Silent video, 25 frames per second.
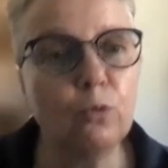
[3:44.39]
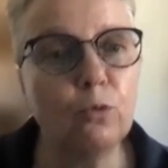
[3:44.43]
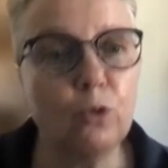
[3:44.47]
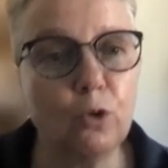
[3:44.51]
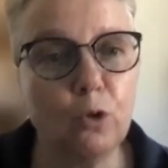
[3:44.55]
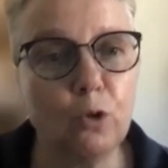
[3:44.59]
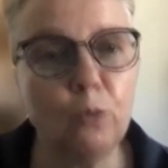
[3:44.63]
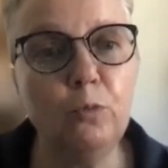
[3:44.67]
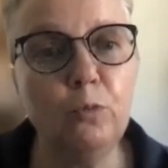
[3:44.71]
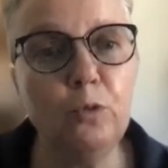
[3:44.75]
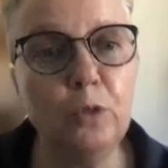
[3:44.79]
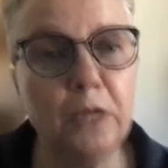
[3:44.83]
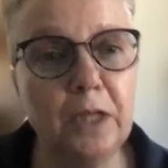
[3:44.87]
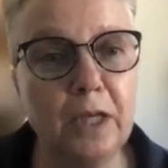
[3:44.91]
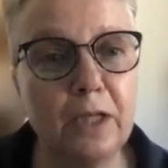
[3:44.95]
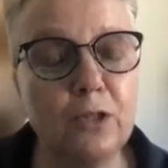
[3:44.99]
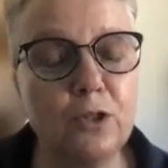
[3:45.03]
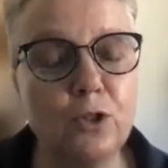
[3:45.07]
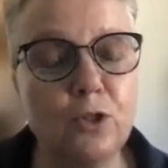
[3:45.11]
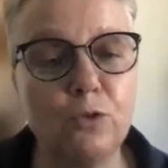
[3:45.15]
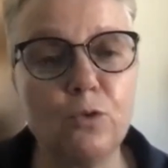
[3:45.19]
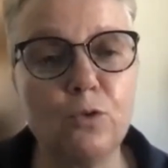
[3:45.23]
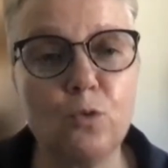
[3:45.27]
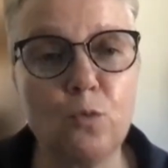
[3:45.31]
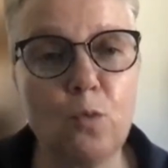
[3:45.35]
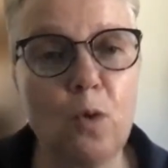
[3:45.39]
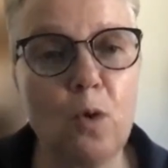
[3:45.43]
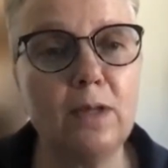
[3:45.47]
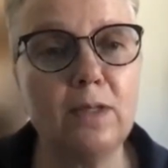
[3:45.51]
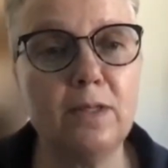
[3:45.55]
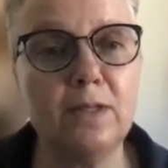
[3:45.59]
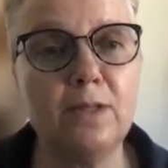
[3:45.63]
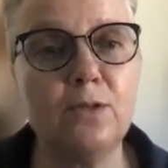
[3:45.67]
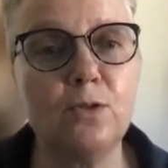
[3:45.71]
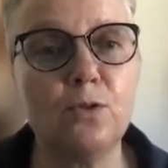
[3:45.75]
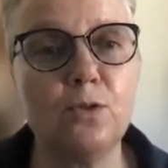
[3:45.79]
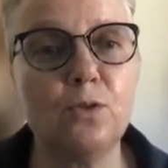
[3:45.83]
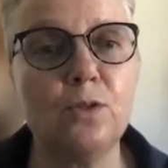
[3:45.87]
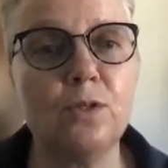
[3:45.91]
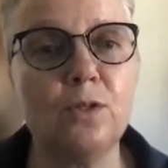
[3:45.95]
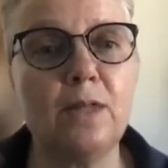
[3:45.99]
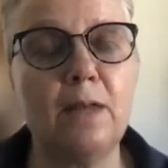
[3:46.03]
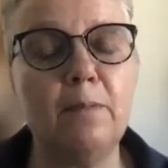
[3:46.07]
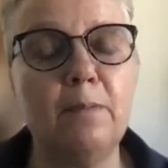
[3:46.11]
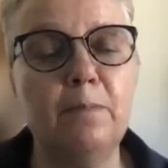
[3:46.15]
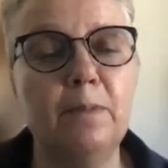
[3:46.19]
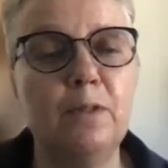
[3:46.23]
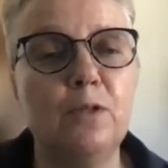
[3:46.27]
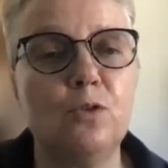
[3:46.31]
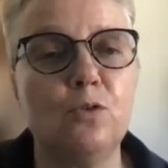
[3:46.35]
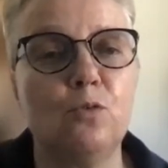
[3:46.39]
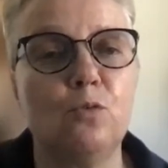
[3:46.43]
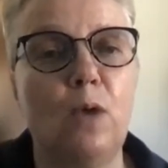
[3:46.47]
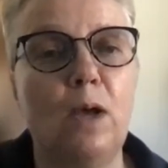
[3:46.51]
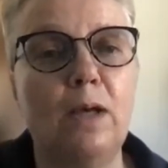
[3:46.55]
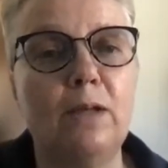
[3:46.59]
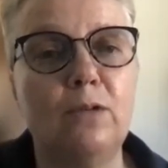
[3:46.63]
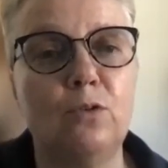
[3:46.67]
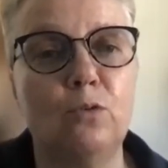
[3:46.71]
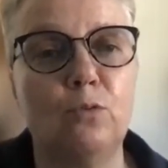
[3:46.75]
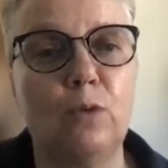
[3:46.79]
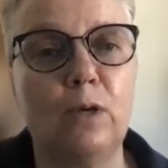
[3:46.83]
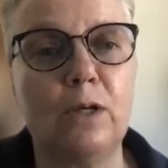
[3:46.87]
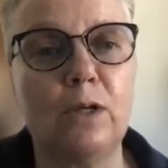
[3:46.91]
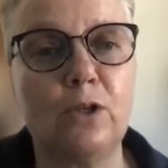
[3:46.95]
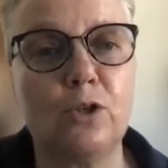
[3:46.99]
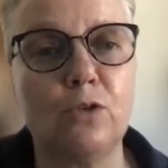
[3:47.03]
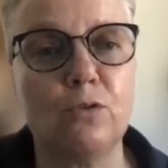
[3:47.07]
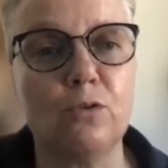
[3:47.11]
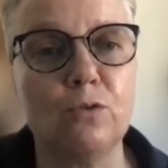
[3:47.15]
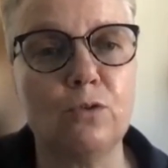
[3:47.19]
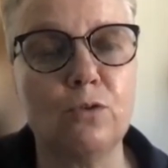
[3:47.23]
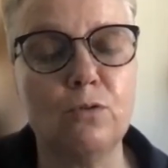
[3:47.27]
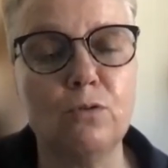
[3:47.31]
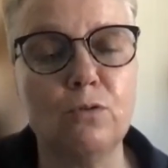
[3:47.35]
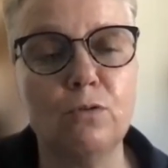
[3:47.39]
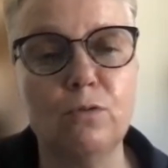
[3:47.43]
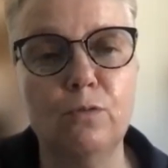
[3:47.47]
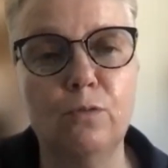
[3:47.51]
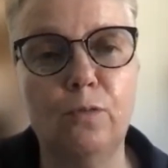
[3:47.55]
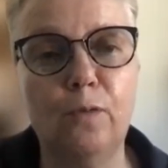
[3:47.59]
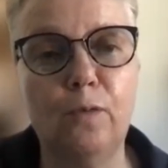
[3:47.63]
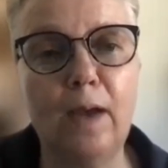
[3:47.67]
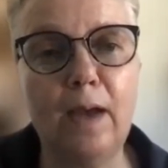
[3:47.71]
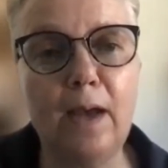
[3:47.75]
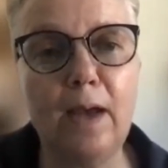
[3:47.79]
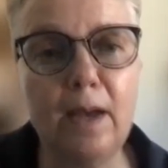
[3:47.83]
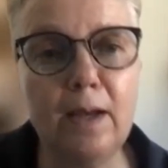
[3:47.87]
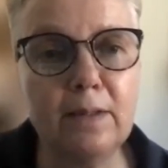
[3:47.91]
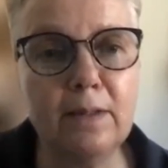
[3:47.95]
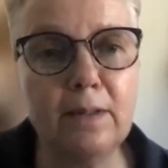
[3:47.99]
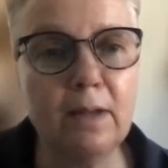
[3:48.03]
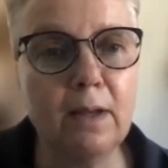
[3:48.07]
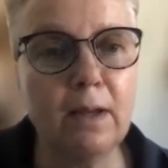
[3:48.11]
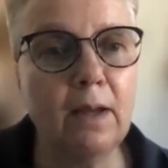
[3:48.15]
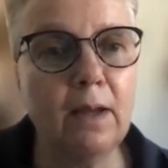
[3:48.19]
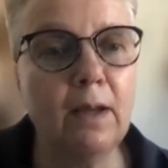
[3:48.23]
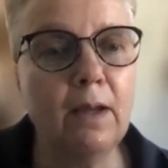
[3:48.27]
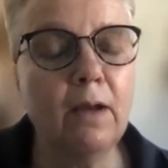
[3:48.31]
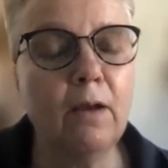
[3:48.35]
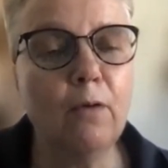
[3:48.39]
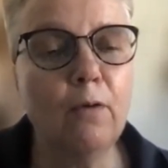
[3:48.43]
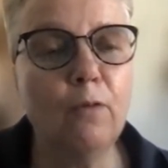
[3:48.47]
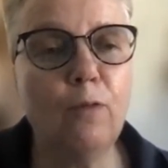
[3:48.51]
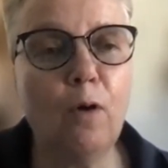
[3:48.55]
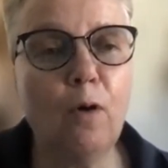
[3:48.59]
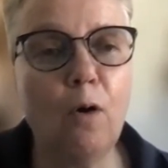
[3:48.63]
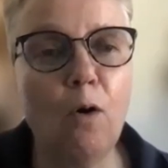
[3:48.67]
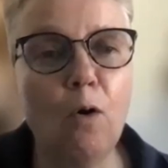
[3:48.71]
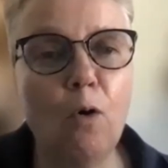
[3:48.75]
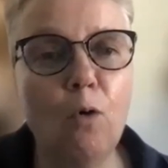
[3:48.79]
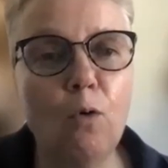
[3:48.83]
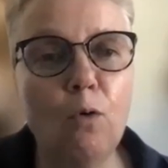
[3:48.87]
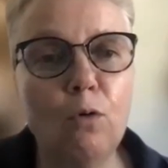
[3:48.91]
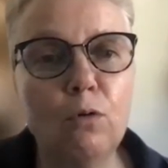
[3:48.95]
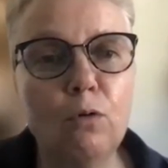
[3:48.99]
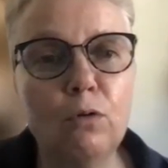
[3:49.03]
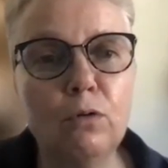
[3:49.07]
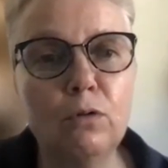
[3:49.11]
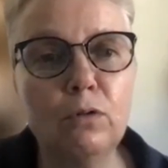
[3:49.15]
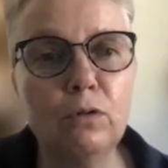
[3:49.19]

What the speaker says: communications wise, it's a step in the right direction. The Fed, for all,